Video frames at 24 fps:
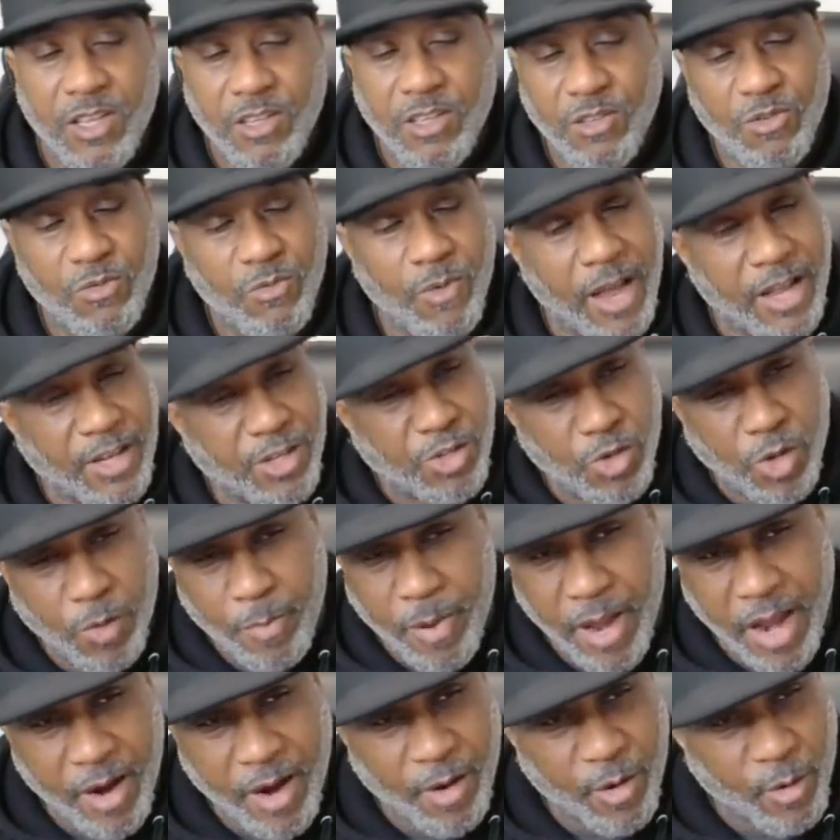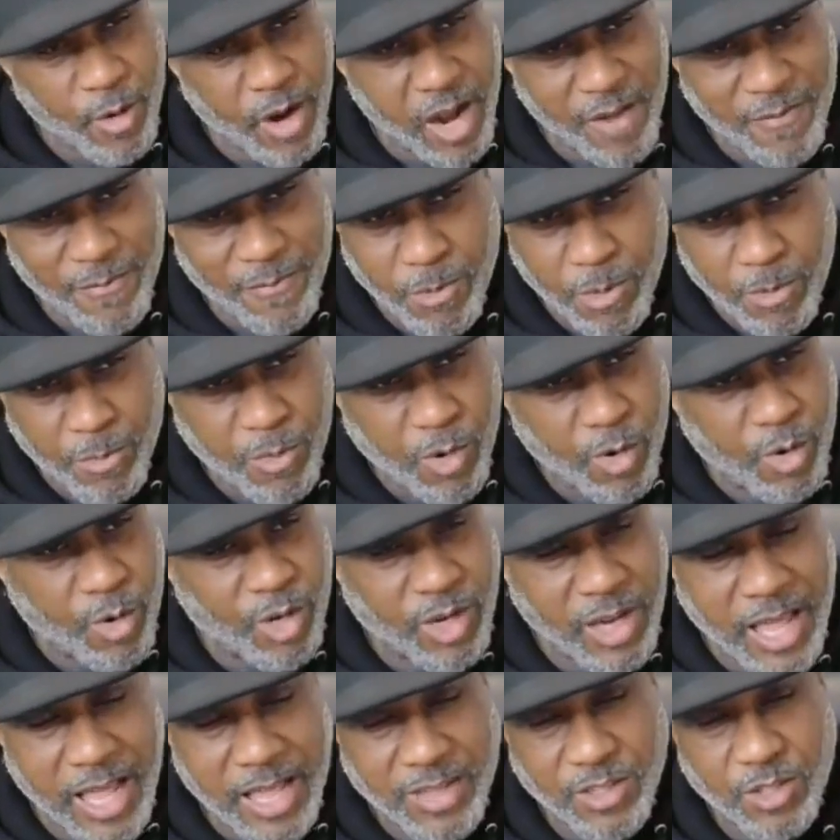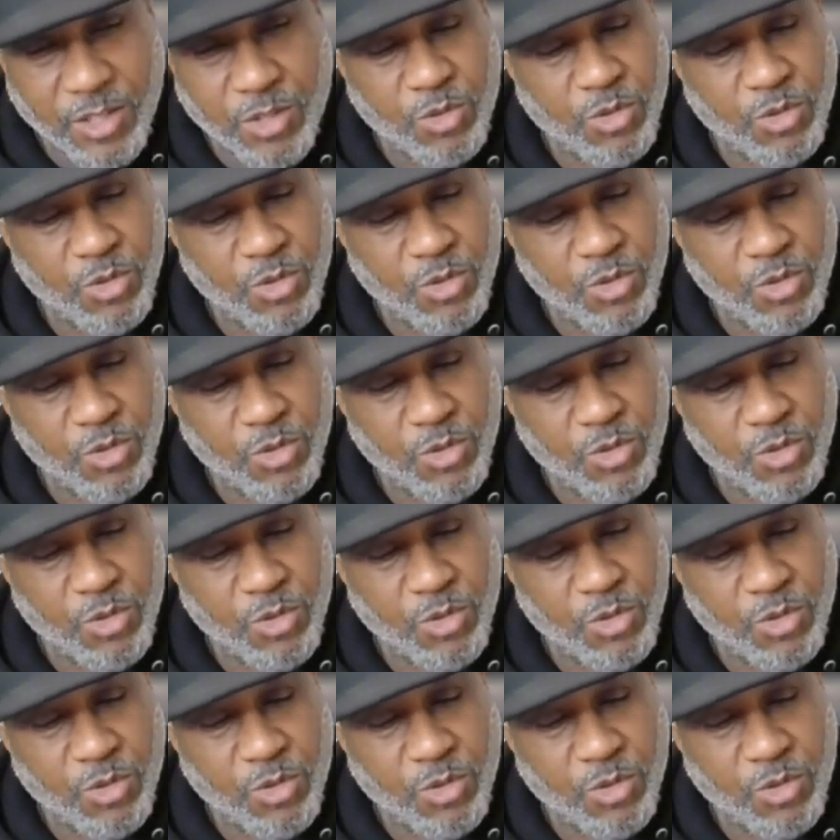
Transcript: You write your paragraph memorializing